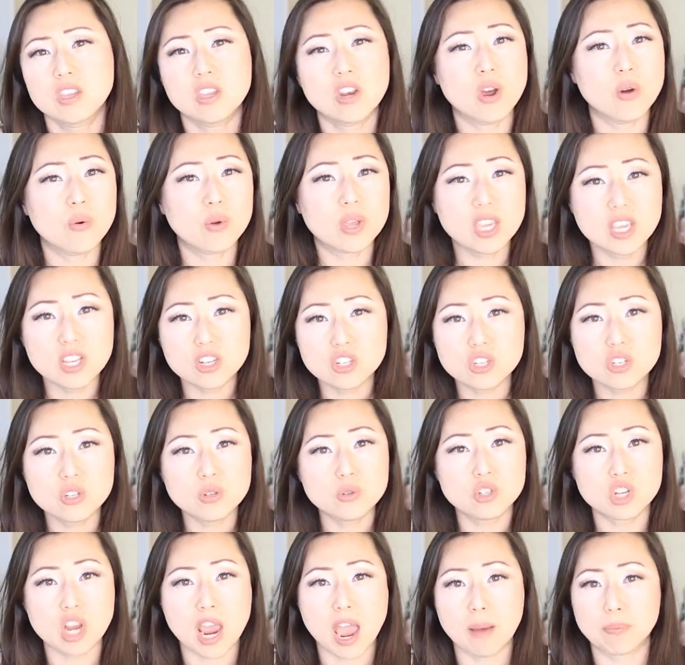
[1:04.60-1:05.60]
you know, each
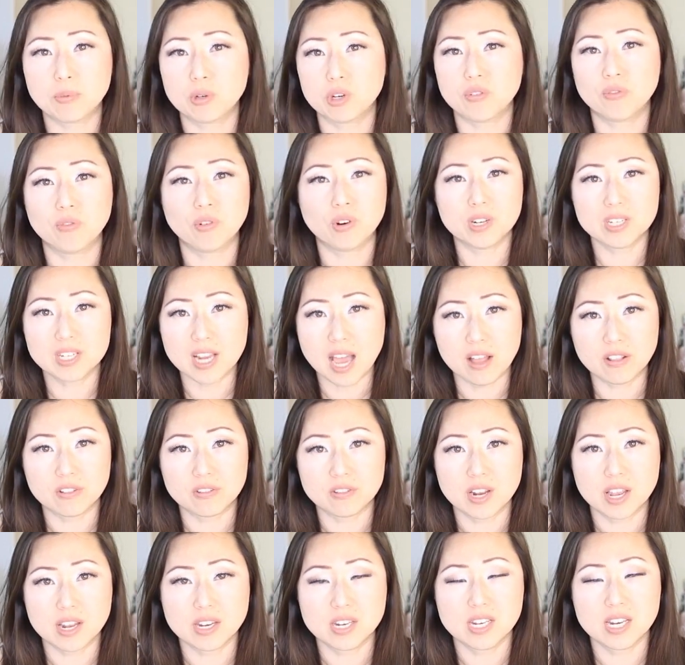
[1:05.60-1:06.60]
new chapter for
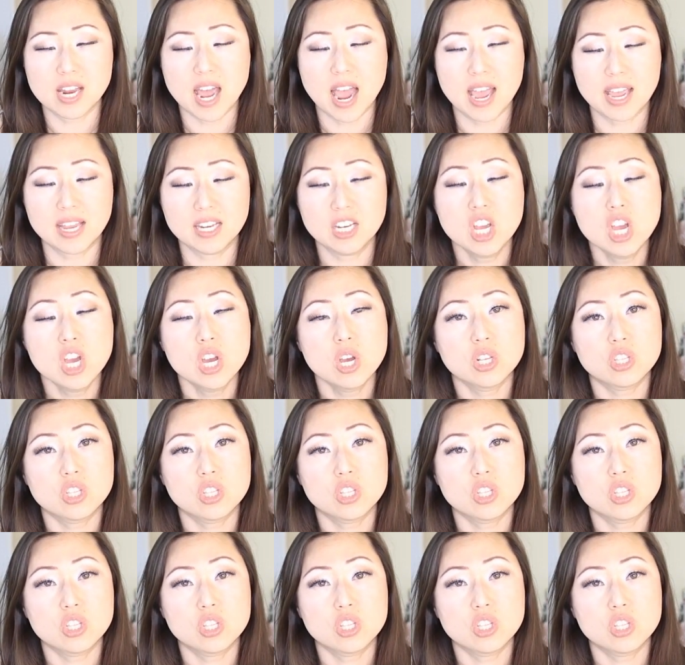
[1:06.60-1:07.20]
$1.99.